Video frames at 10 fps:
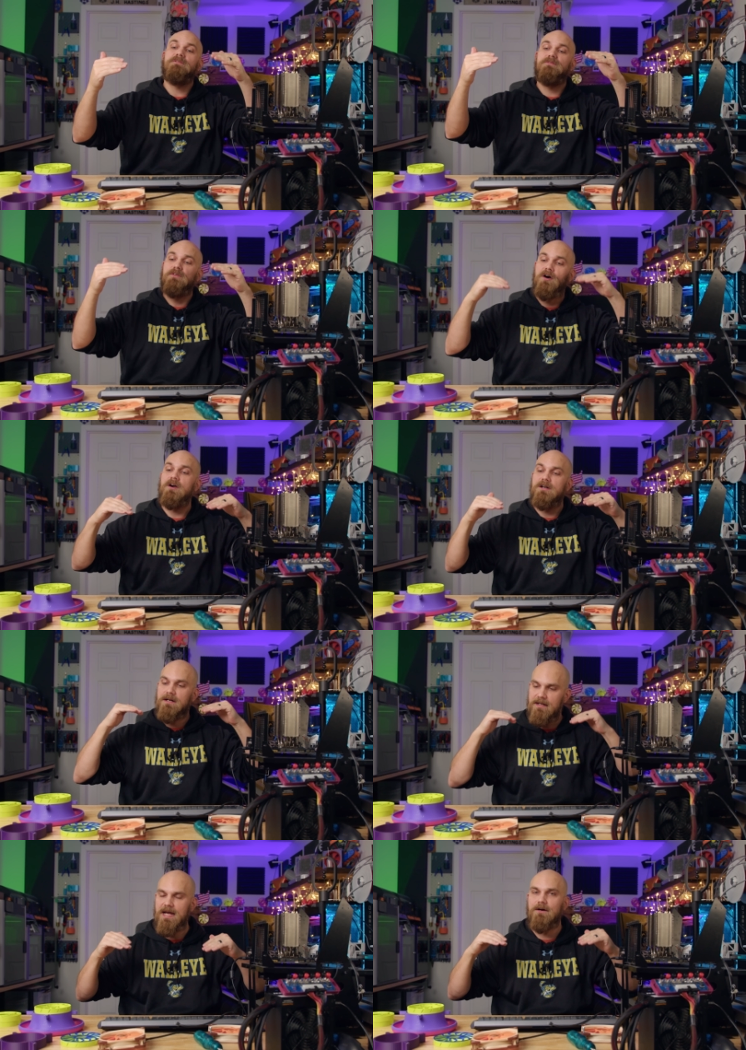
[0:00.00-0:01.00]
far
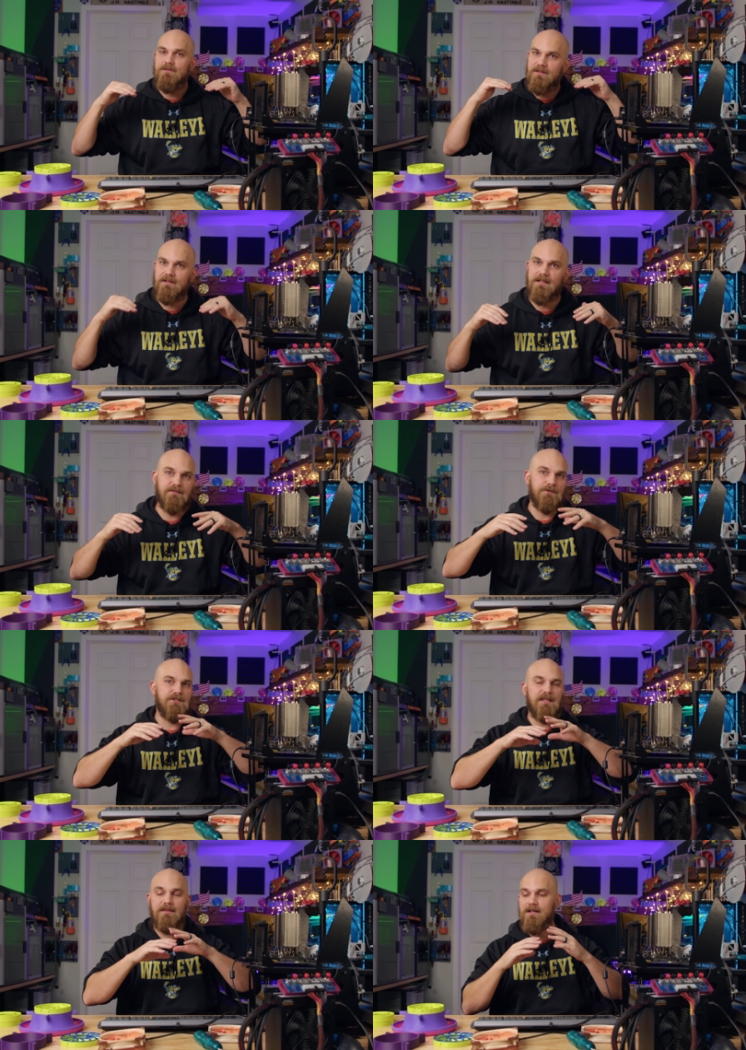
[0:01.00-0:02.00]
down the list,
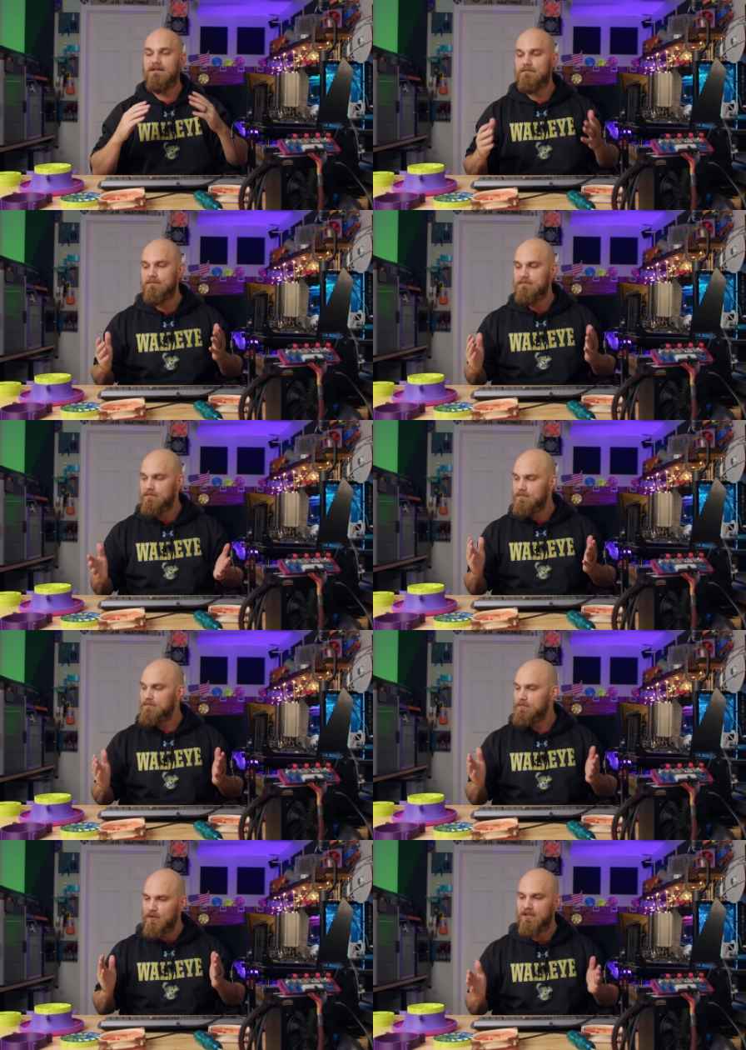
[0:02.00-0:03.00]
which I think is
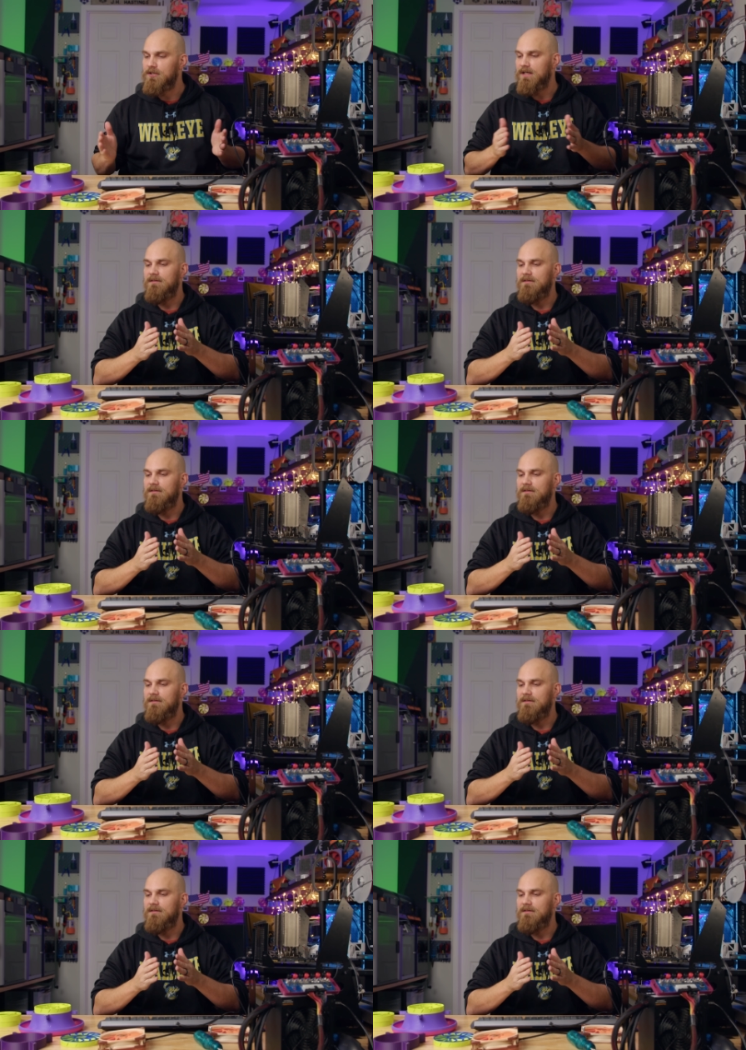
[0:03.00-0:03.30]
pretty good.